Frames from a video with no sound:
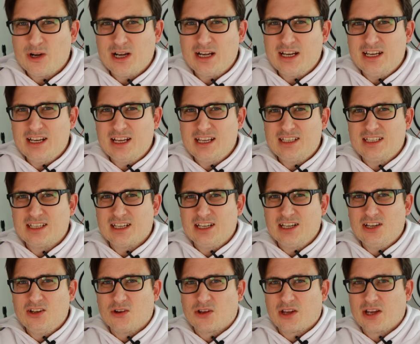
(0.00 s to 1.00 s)
really need to
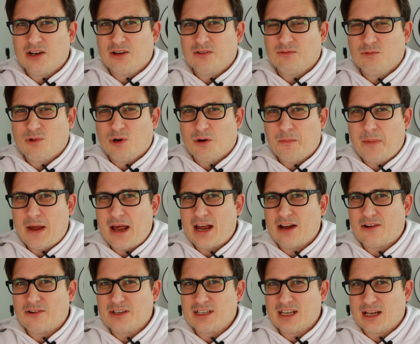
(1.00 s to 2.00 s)
look at what
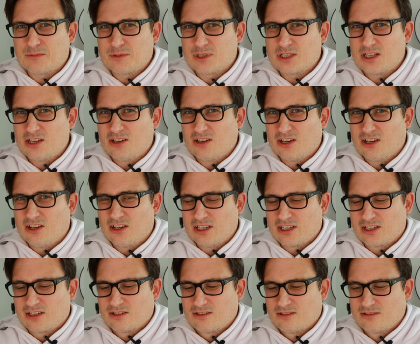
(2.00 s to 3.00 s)
power adapters look
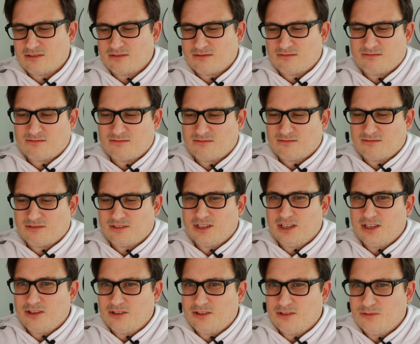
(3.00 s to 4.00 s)
like.
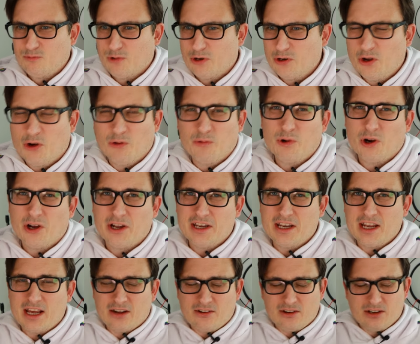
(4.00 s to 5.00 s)
Well, not right
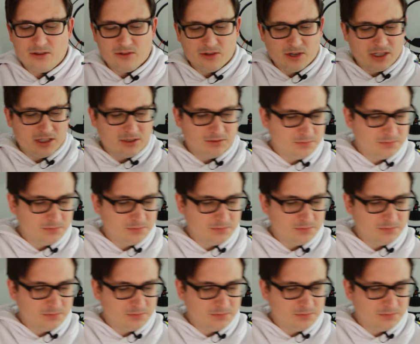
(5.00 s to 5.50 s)
now anyway.